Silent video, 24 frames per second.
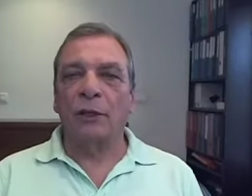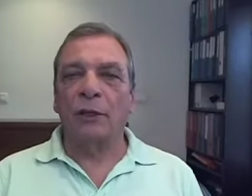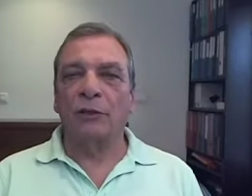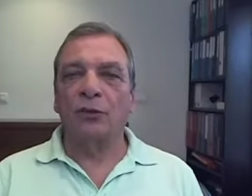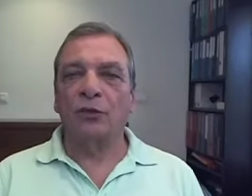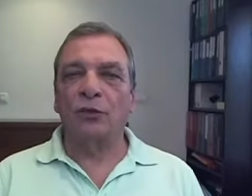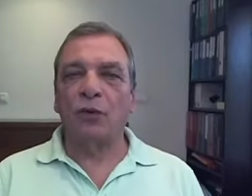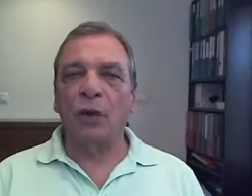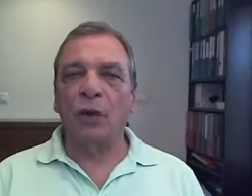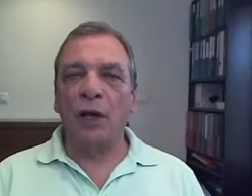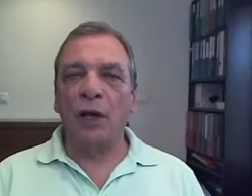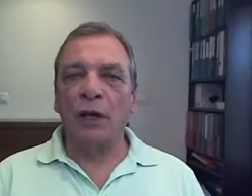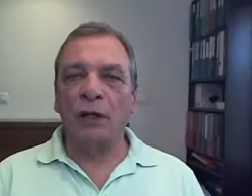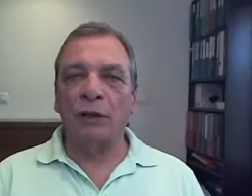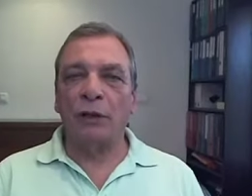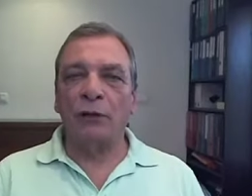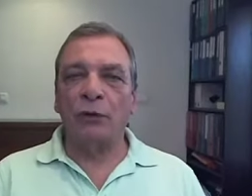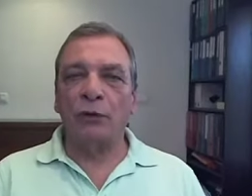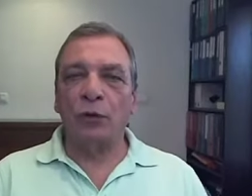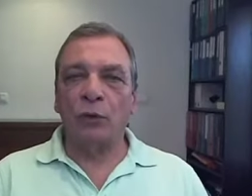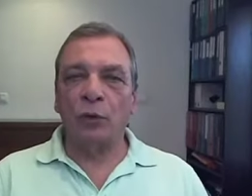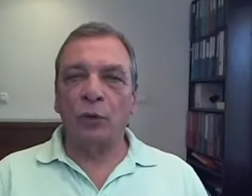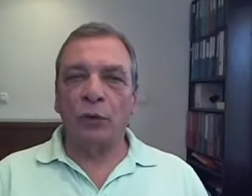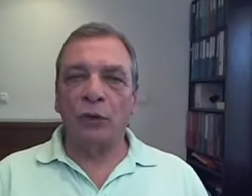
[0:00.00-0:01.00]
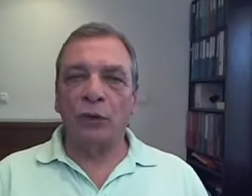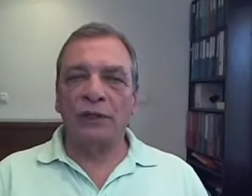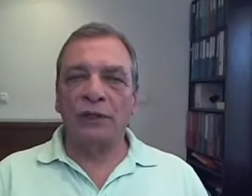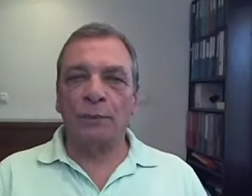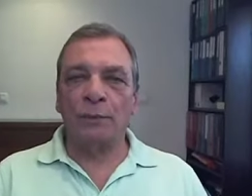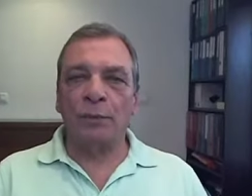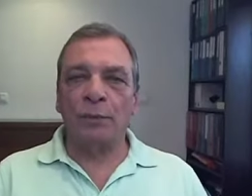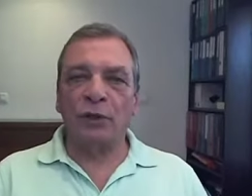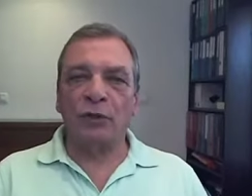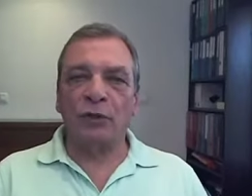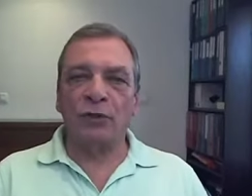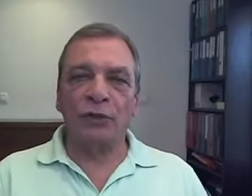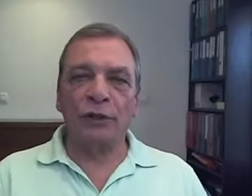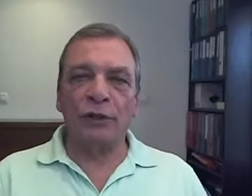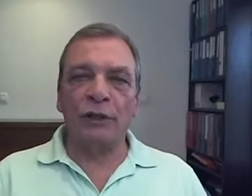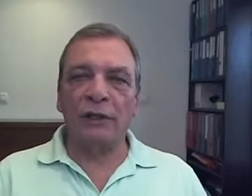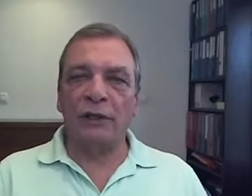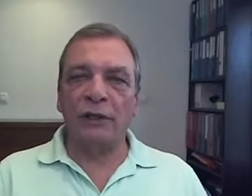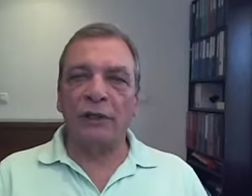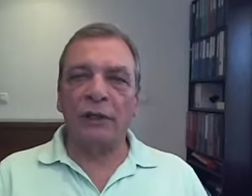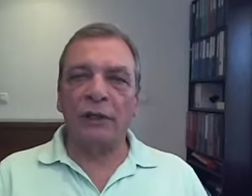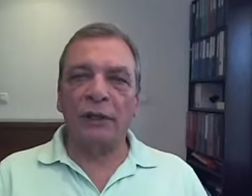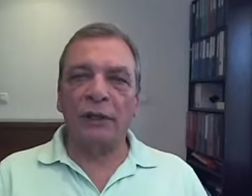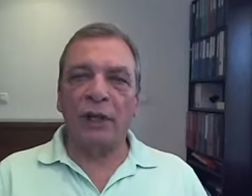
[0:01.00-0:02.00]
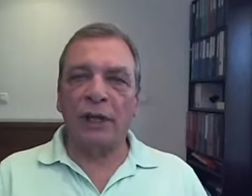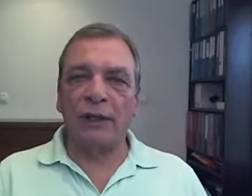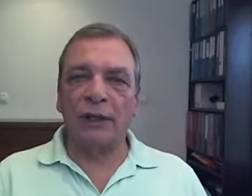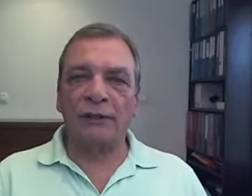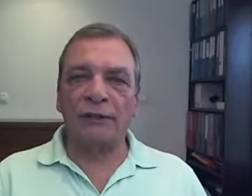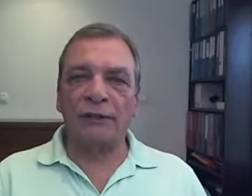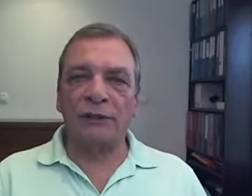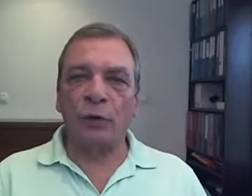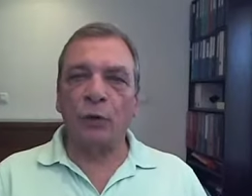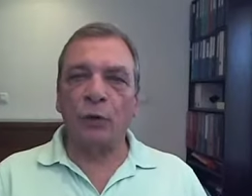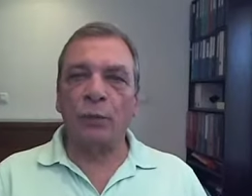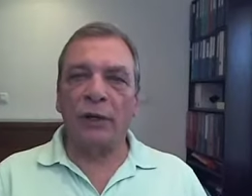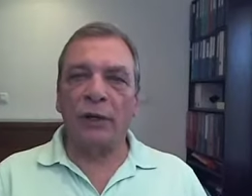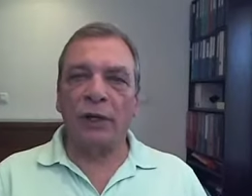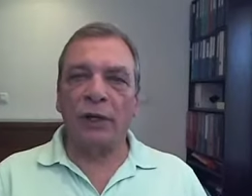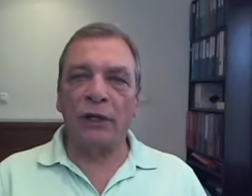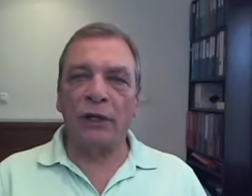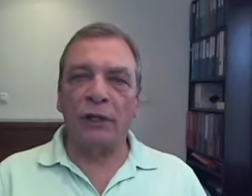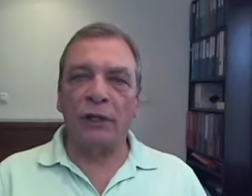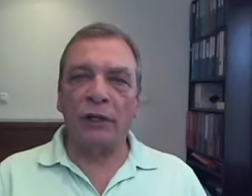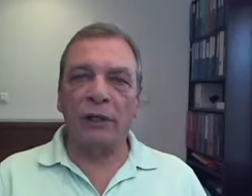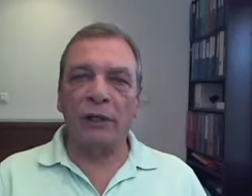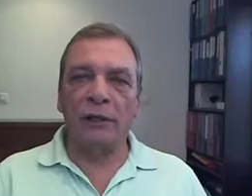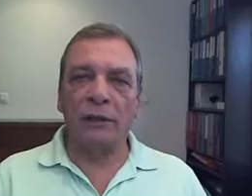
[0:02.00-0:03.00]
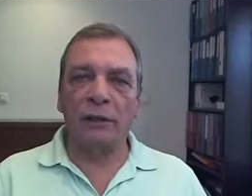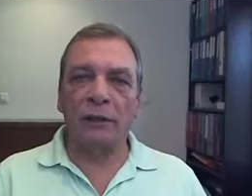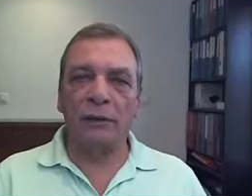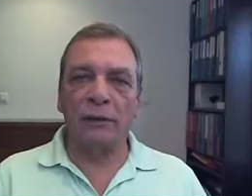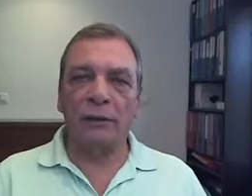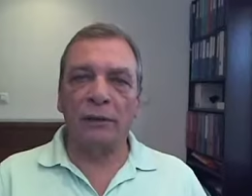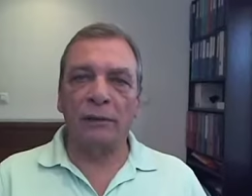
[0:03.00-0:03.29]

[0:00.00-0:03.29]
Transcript: And try to especially relax your belly.